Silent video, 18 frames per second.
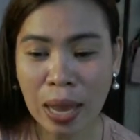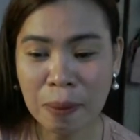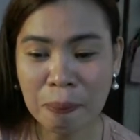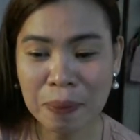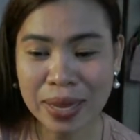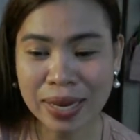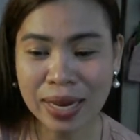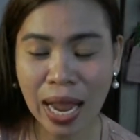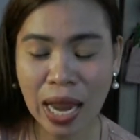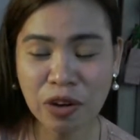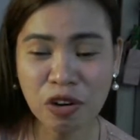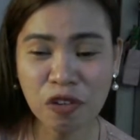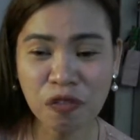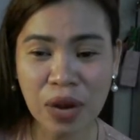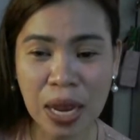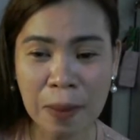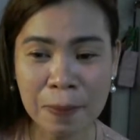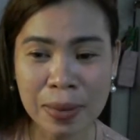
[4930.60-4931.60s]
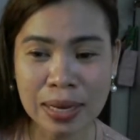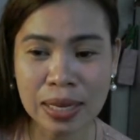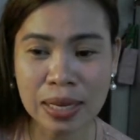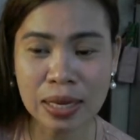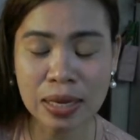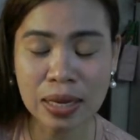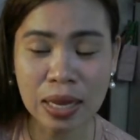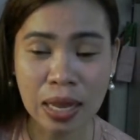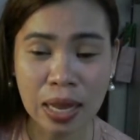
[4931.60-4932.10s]
big Irie
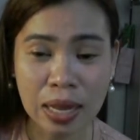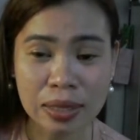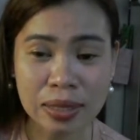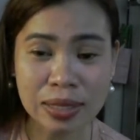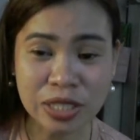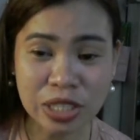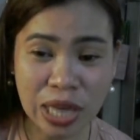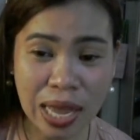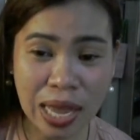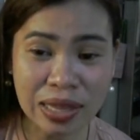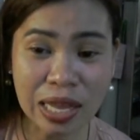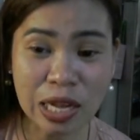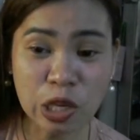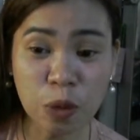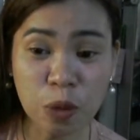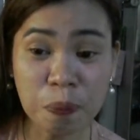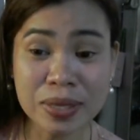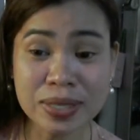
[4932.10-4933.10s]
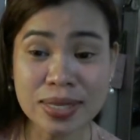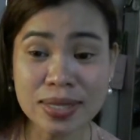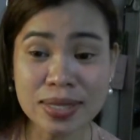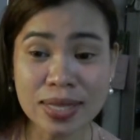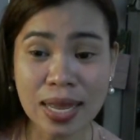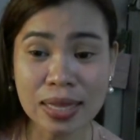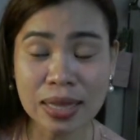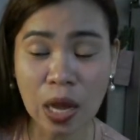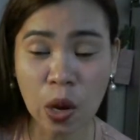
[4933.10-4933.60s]
family, the channel you
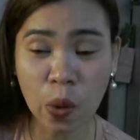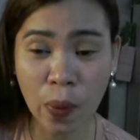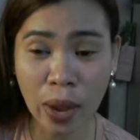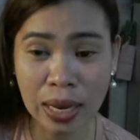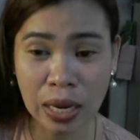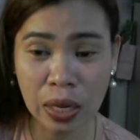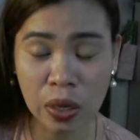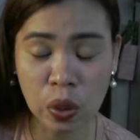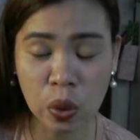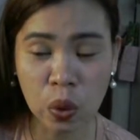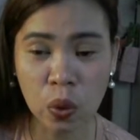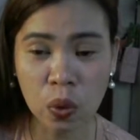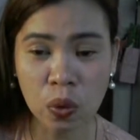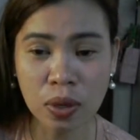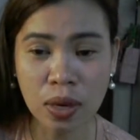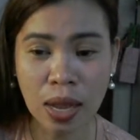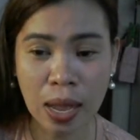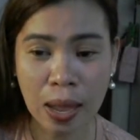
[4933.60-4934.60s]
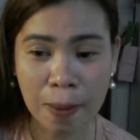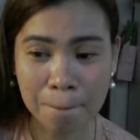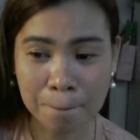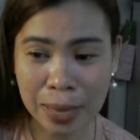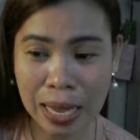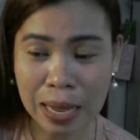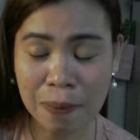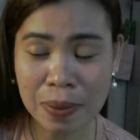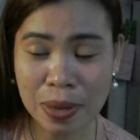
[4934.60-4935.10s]
visited a while ago,
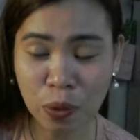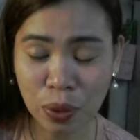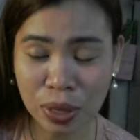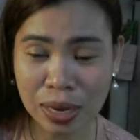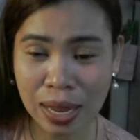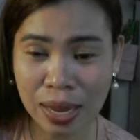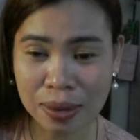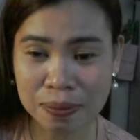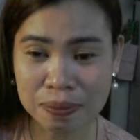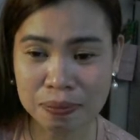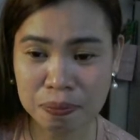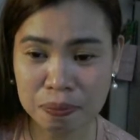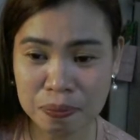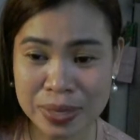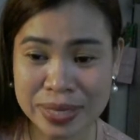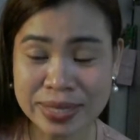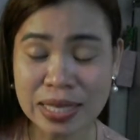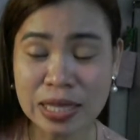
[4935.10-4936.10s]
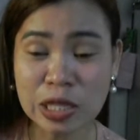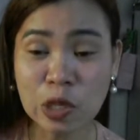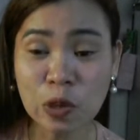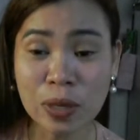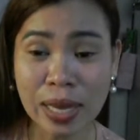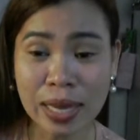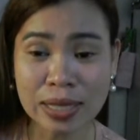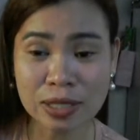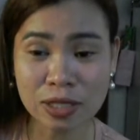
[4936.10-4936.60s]
maybe will visit you
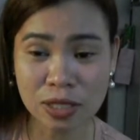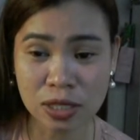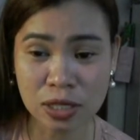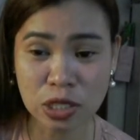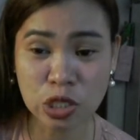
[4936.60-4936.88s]
later.